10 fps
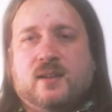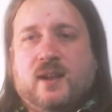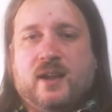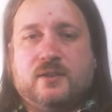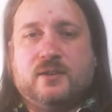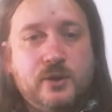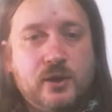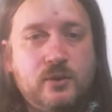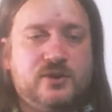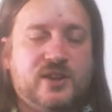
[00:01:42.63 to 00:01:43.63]
And you
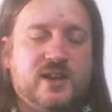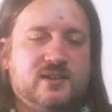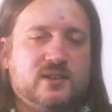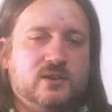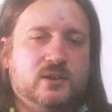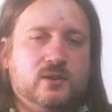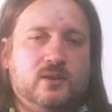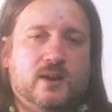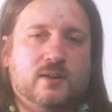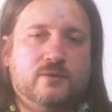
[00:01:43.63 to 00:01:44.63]
use it
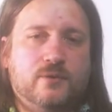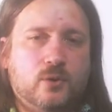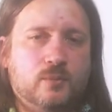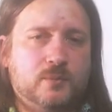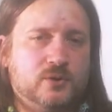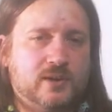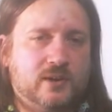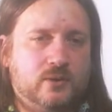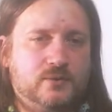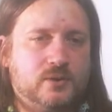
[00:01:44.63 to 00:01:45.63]
to inform
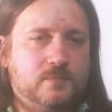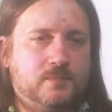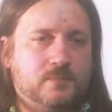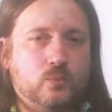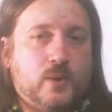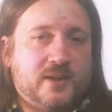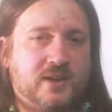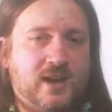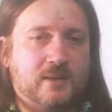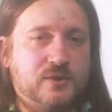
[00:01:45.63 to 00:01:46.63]
yourselves about which
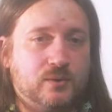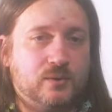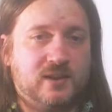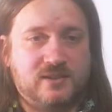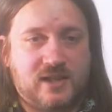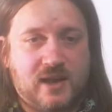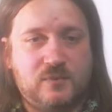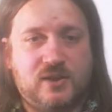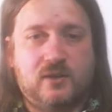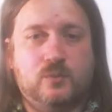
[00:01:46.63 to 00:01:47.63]
gaps you can
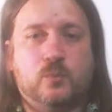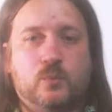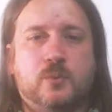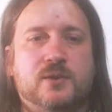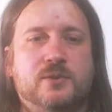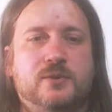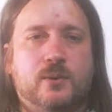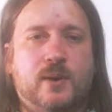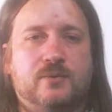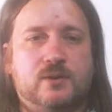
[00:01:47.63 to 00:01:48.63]
accept and which ones you
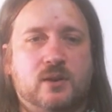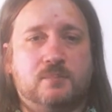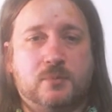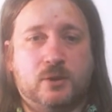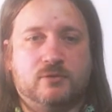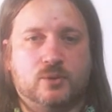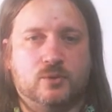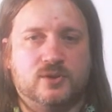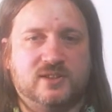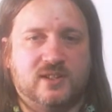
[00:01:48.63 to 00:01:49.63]
have to put
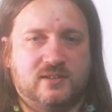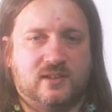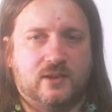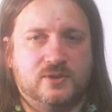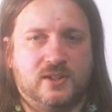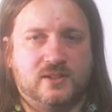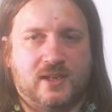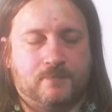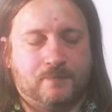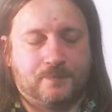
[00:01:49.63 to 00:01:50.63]
resources into closing
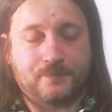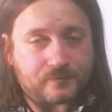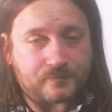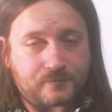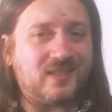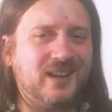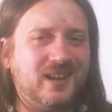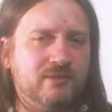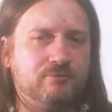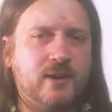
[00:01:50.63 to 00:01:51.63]
down.
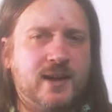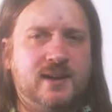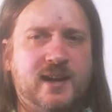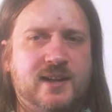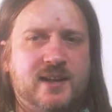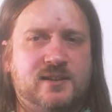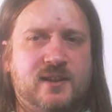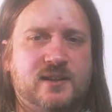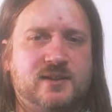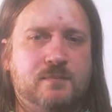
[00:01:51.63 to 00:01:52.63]
It really is
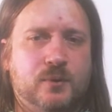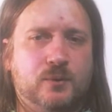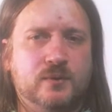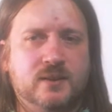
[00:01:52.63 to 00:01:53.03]
that simple.